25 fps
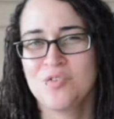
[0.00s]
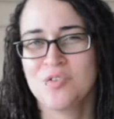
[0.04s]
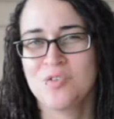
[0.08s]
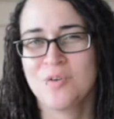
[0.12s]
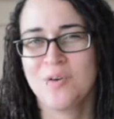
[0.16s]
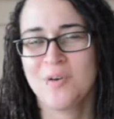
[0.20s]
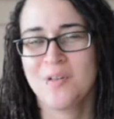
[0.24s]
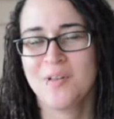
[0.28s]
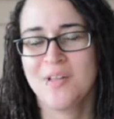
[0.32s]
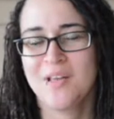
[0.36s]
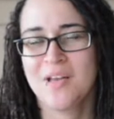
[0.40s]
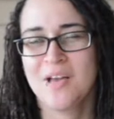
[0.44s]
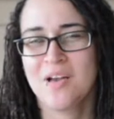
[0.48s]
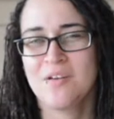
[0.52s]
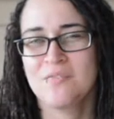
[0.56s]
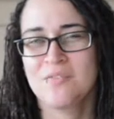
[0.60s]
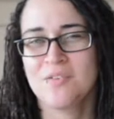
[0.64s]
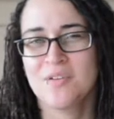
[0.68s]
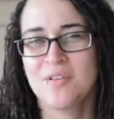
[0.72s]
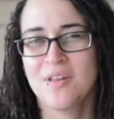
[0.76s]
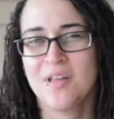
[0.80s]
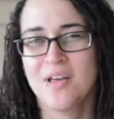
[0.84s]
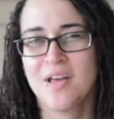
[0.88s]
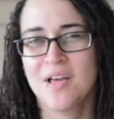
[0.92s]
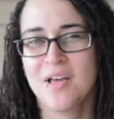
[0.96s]
shortly
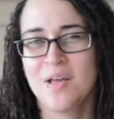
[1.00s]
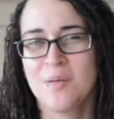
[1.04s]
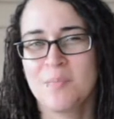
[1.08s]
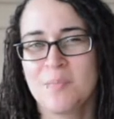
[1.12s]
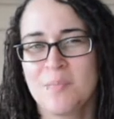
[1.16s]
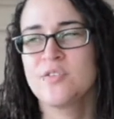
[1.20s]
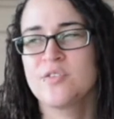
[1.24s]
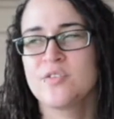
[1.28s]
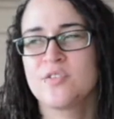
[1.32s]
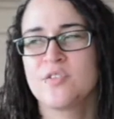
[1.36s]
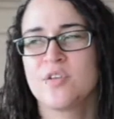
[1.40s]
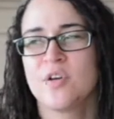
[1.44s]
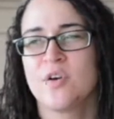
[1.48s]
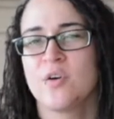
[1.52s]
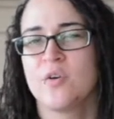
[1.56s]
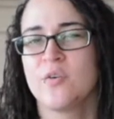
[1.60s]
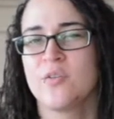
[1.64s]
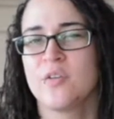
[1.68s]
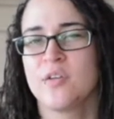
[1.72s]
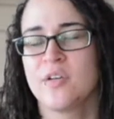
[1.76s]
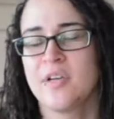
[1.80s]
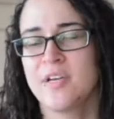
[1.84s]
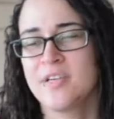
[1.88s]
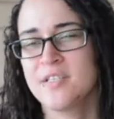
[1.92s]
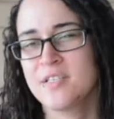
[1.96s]
after that.
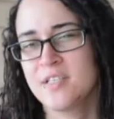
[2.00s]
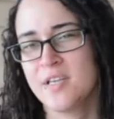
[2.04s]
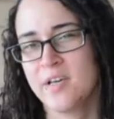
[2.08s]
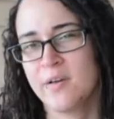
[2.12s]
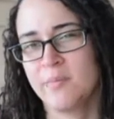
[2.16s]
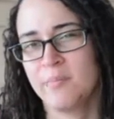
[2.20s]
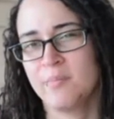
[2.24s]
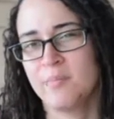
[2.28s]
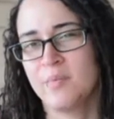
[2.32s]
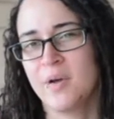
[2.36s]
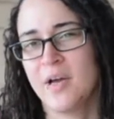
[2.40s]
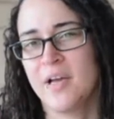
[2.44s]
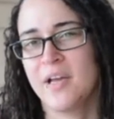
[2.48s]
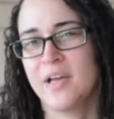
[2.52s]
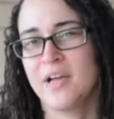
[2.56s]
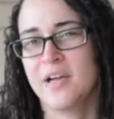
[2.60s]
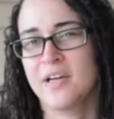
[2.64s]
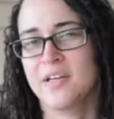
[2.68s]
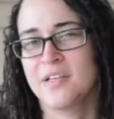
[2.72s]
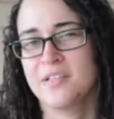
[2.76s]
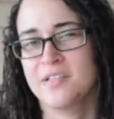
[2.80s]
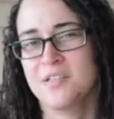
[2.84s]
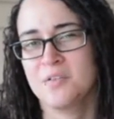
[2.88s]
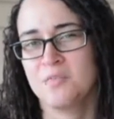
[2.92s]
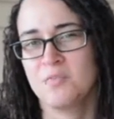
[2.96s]
So the next time I
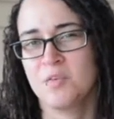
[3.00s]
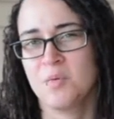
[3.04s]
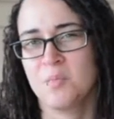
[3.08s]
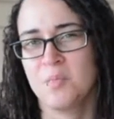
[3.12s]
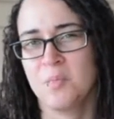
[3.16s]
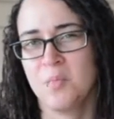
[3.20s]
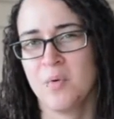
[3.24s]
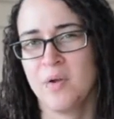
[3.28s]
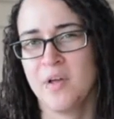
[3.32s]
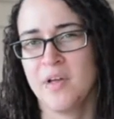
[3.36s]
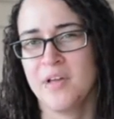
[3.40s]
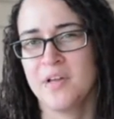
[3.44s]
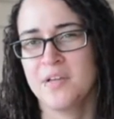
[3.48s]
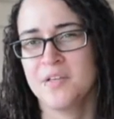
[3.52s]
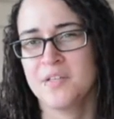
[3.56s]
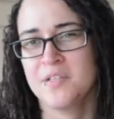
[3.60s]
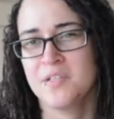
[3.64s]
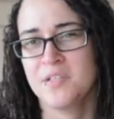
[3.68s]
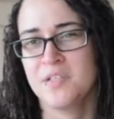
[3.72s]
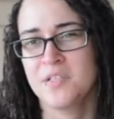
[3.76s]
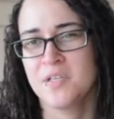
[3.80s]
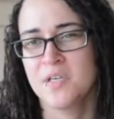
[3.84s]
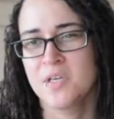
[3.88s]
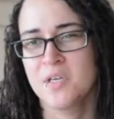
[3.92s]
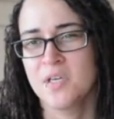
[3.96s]
got a different
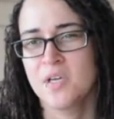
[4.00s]
brand.